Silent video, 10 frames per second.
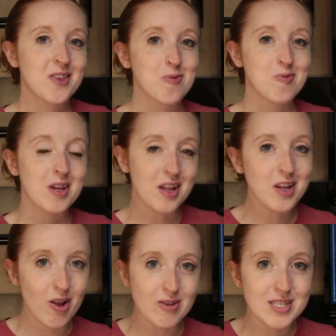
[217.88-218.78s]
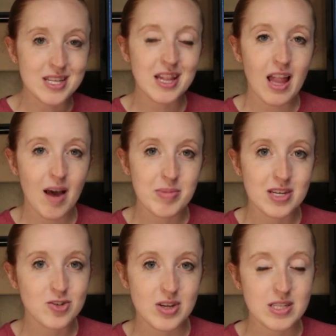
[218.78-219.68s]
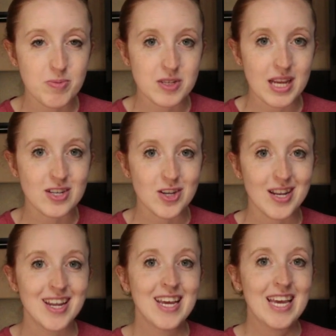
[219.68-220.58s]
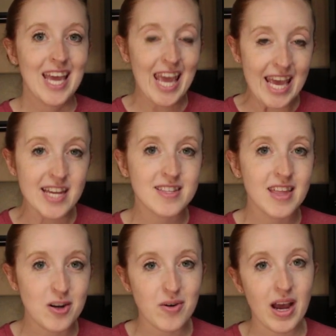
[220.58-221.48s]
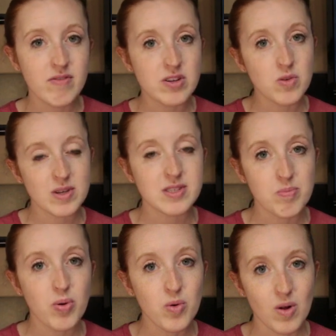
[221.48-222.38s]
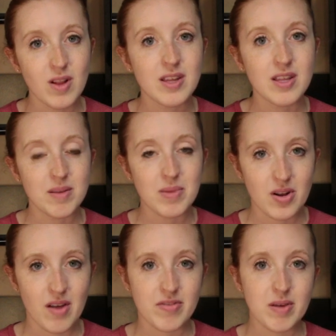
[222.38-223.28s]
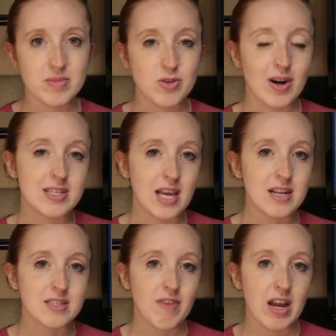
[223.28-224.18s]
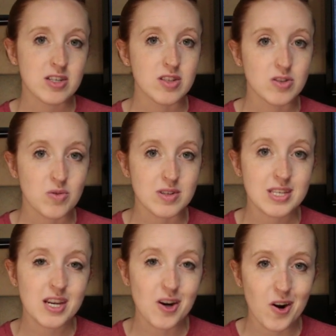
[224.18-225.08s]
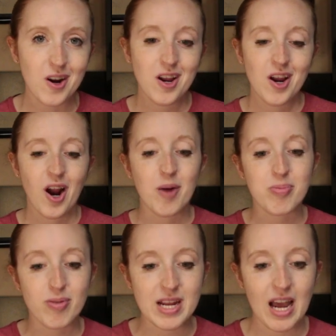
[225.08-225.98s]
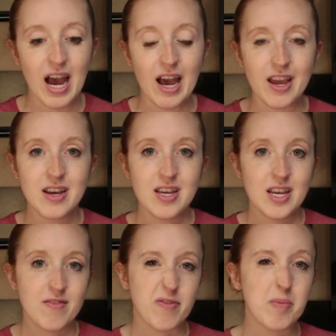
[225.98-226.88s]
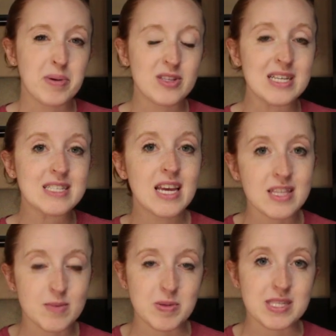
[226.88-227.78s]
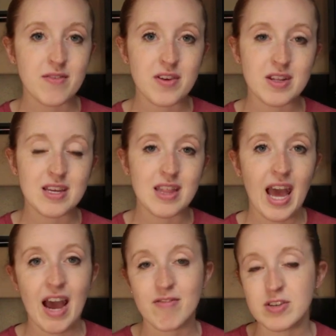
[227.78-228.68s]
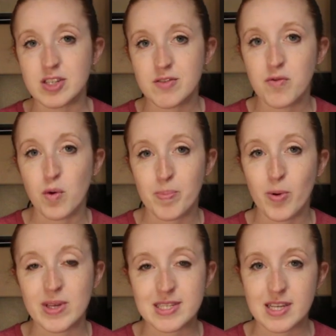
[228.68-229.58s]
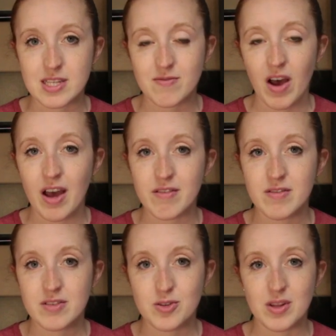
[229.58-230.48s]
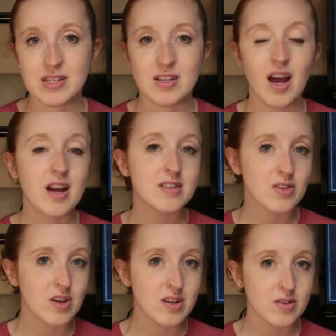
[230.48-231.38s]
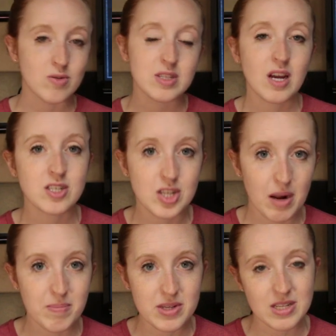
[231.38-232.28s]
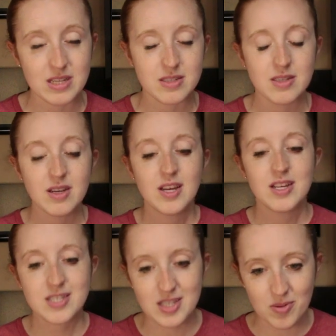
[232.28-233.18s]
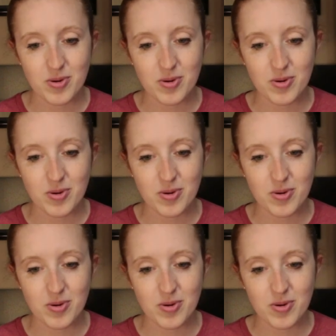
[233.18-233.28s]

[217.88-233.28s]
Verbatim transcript: they're really close to the lobby and transportation, and they don't have a noisy pool in the middle of them, so our satisfaction scores here are pretty high. For building 10 specifically, the average is 4.65, so that's not as good as those touchdown buildings, still